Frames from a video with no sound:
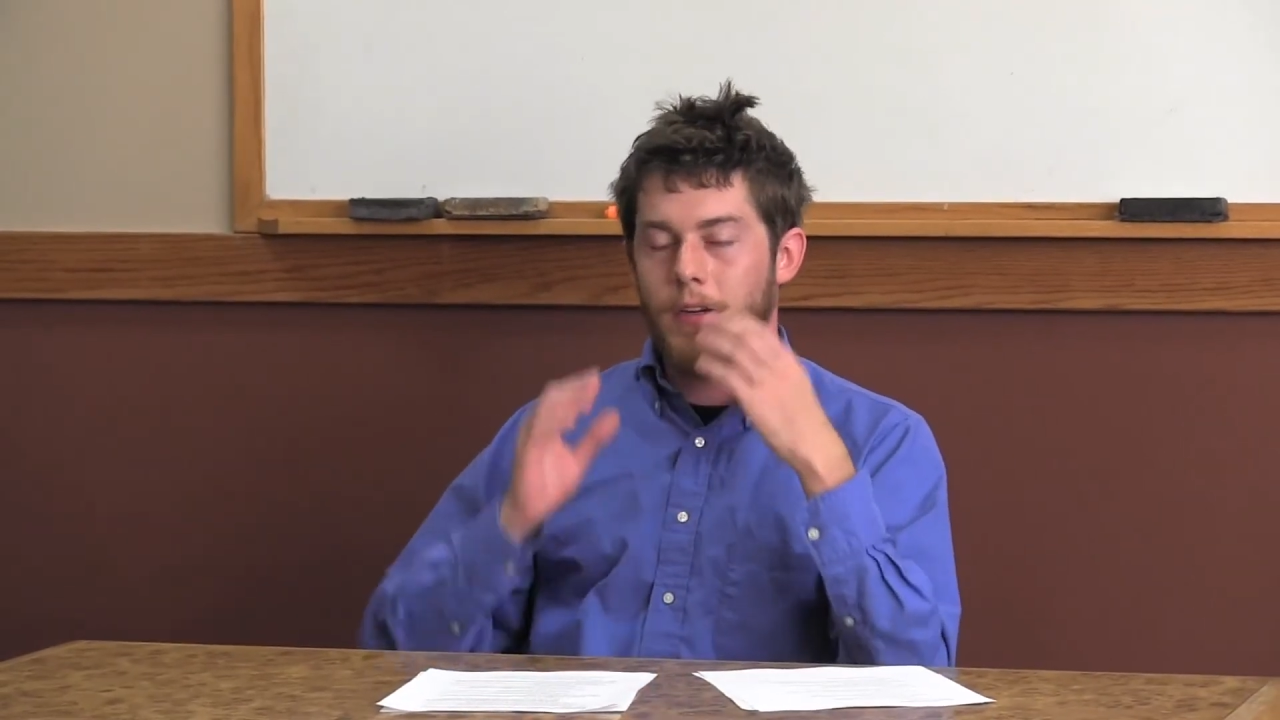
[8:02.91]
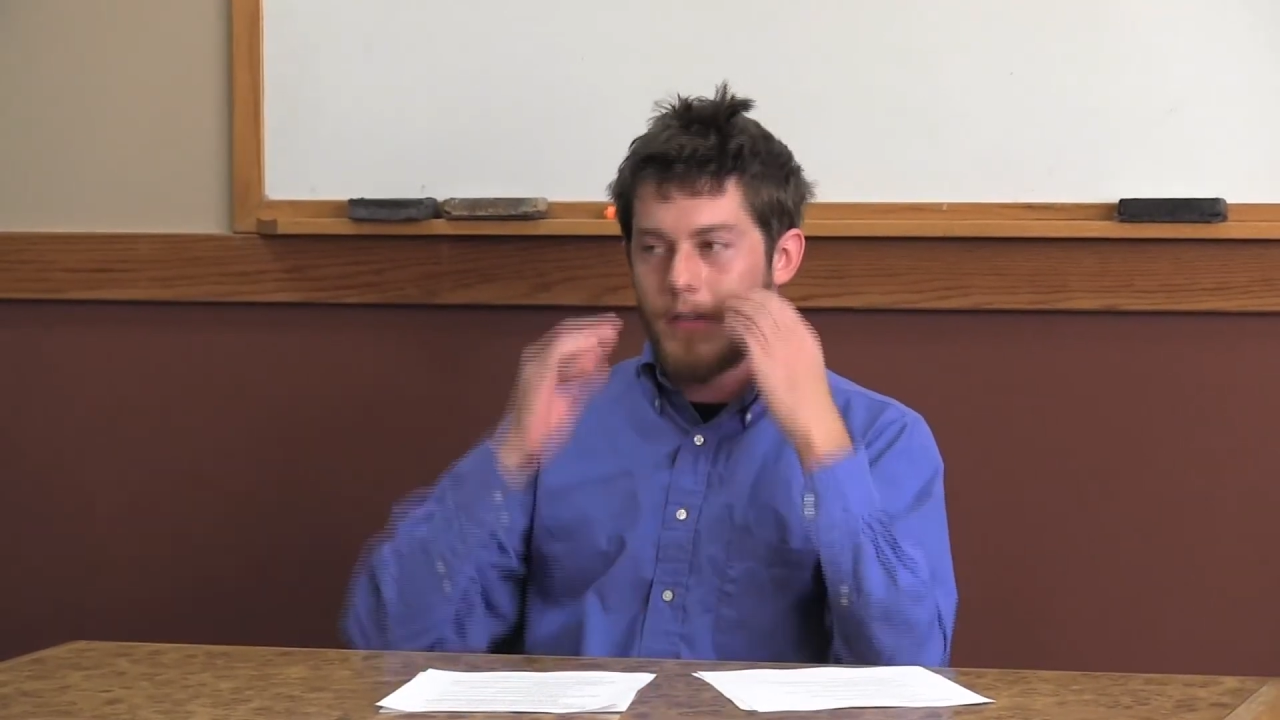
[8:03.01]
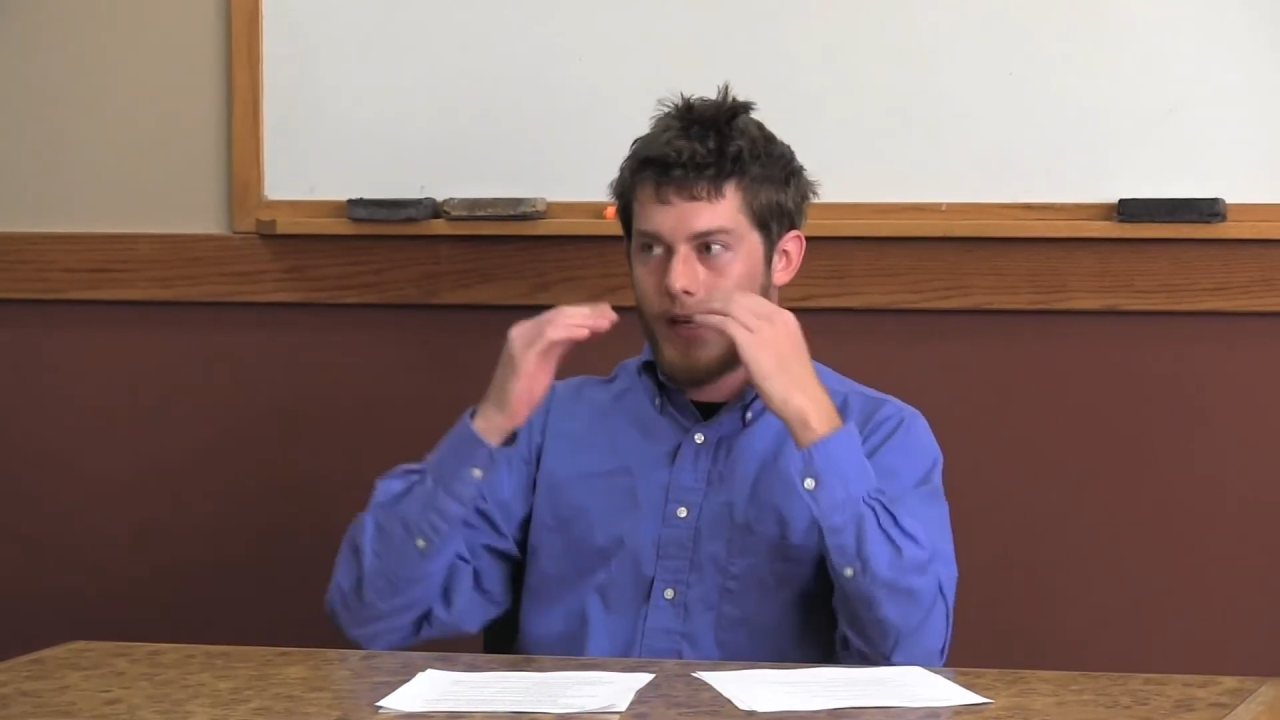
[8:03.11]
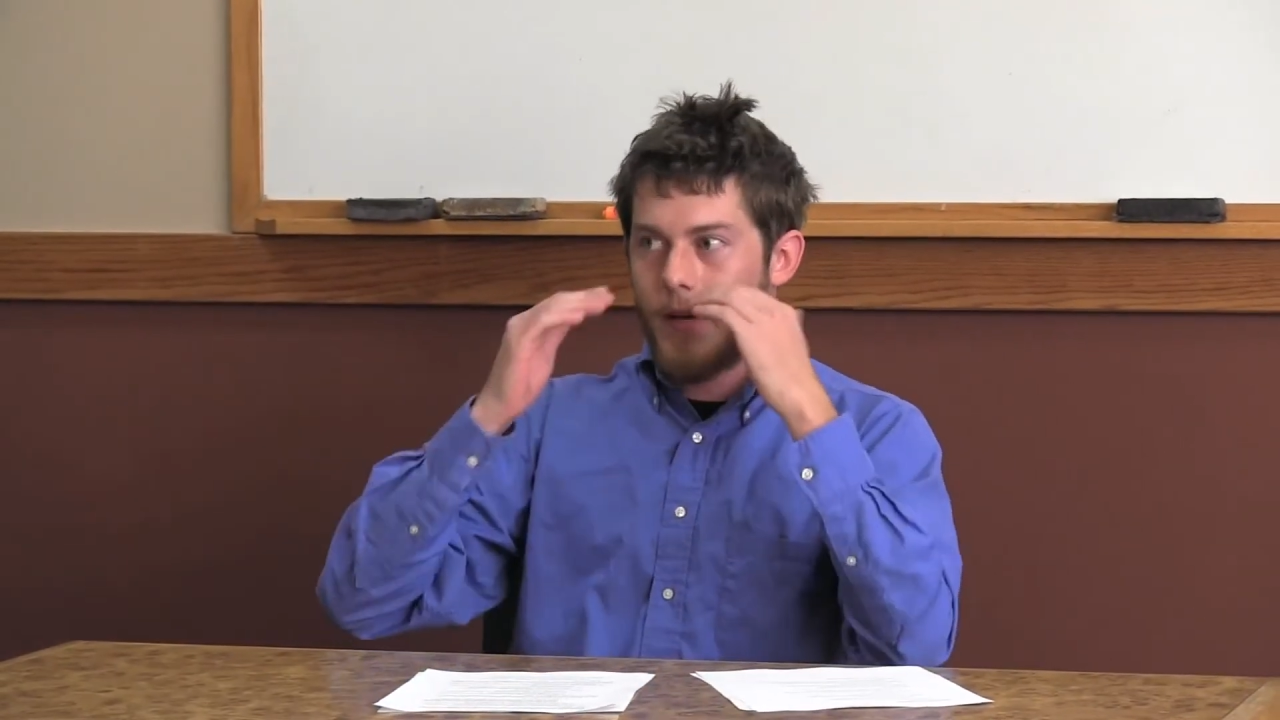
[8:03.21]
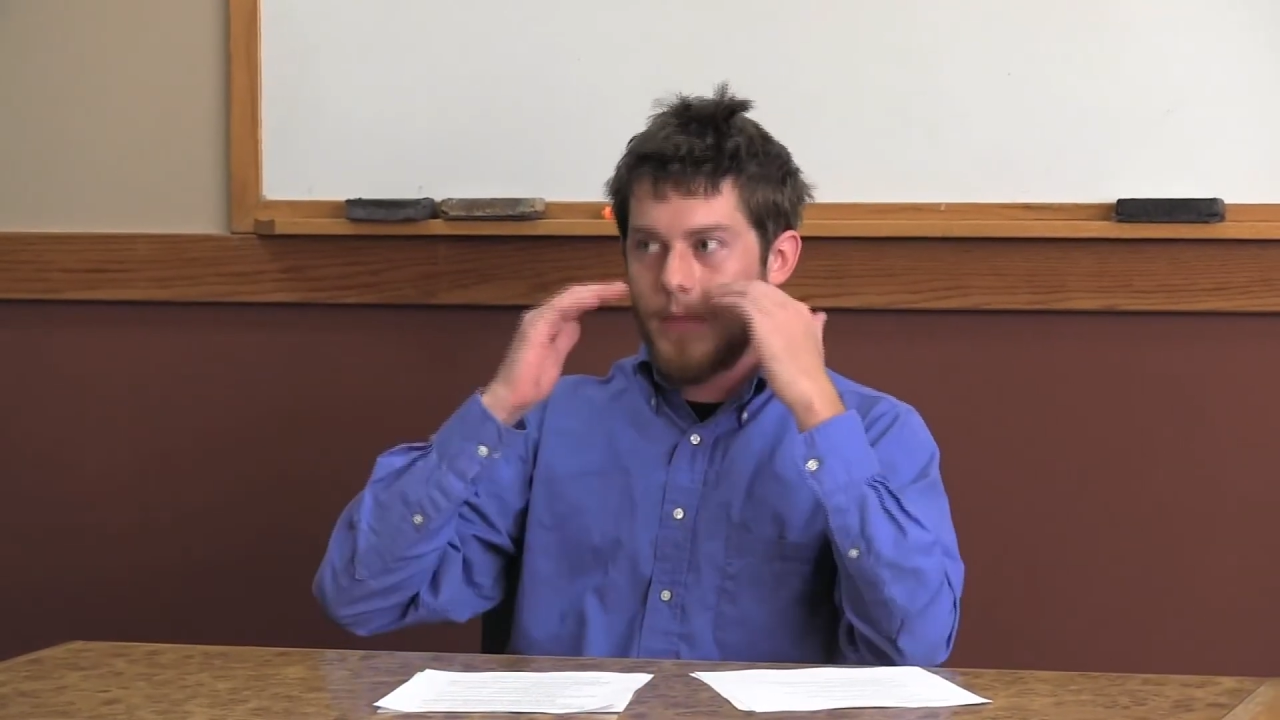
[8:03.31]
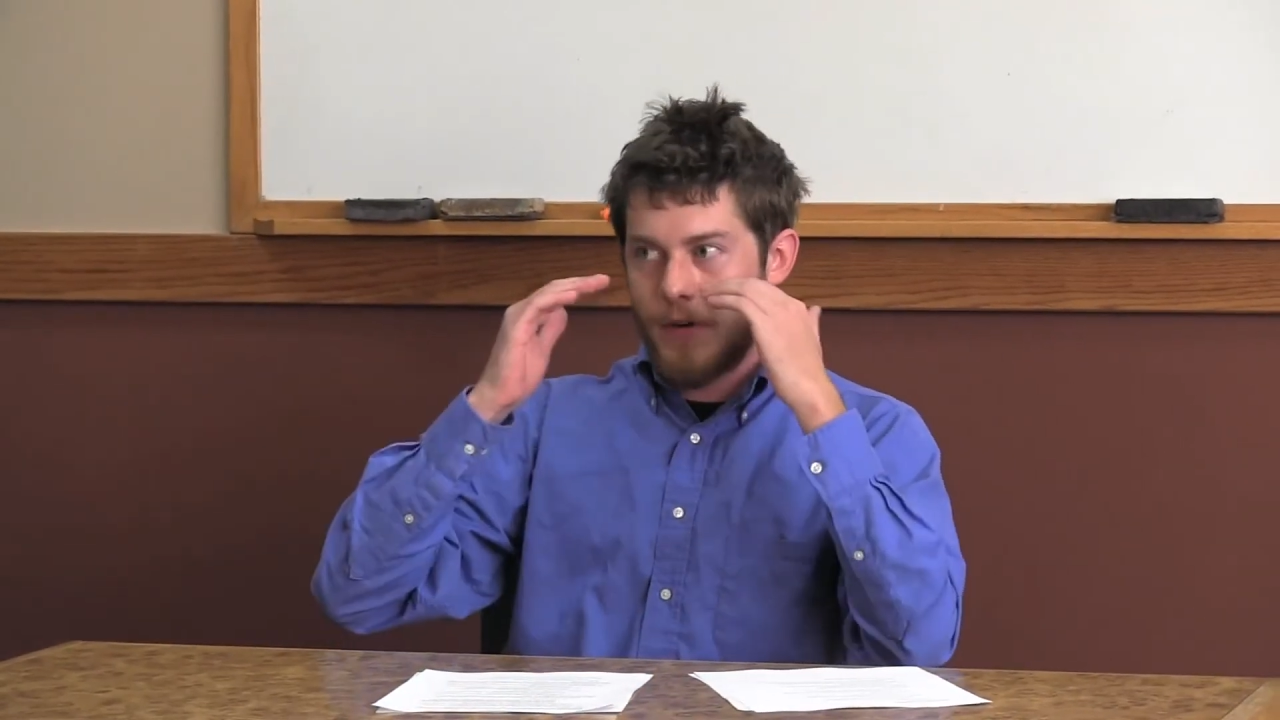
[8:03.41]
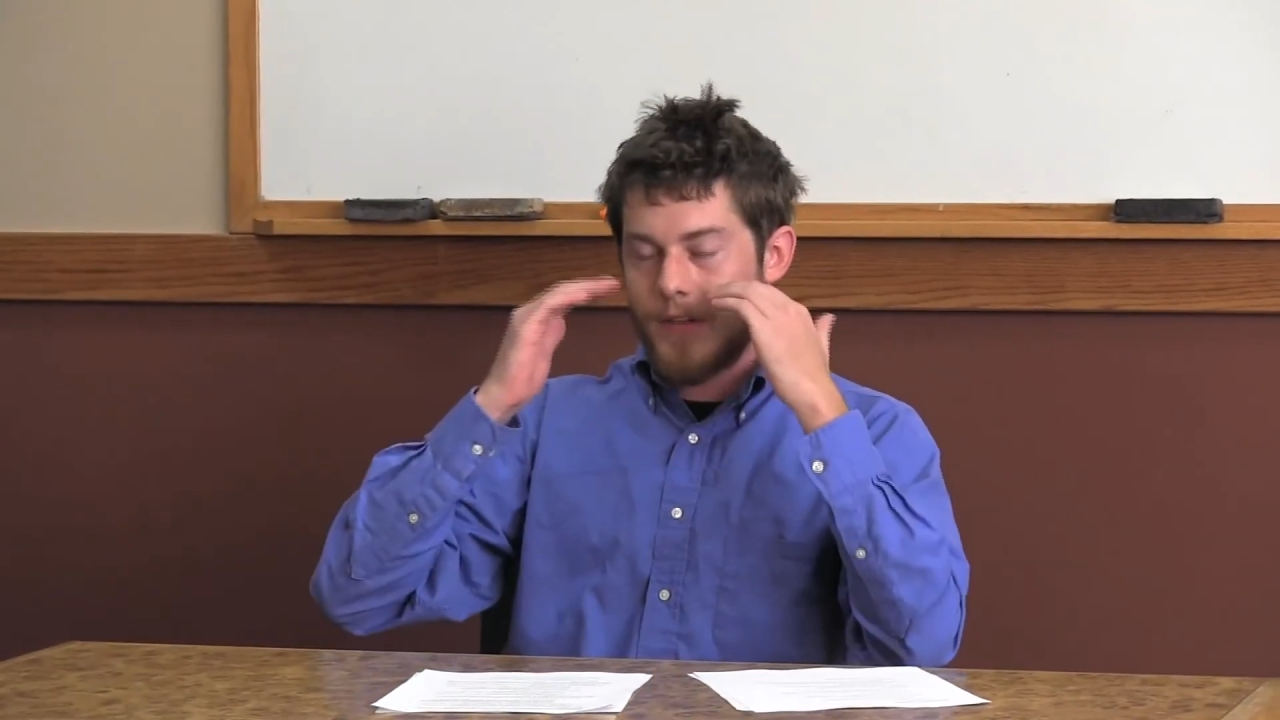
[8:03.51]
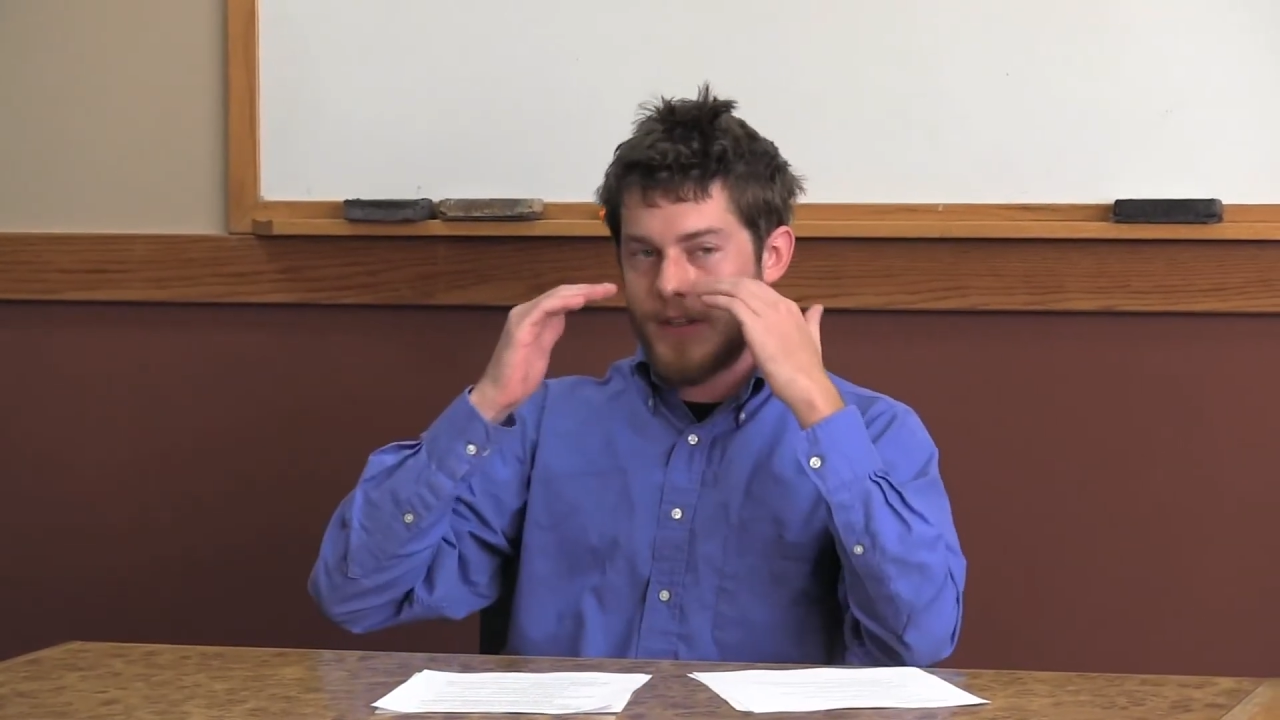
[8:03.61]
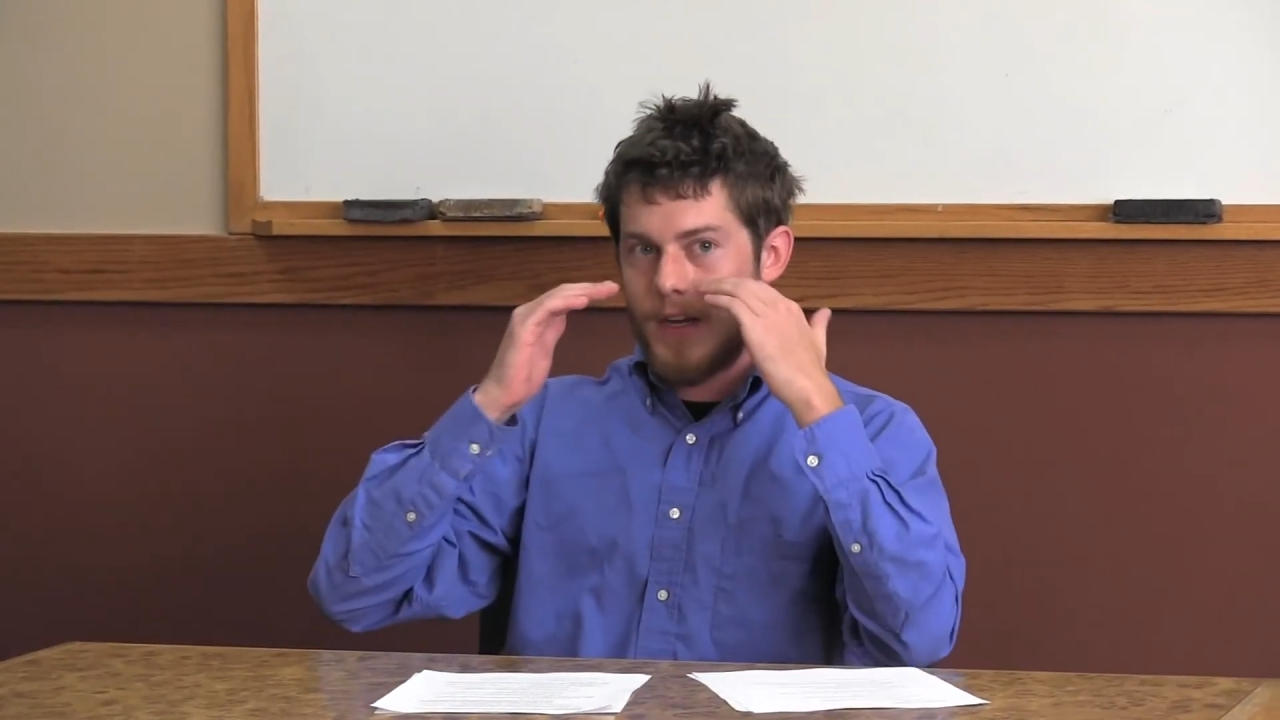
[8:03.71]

Keep the person's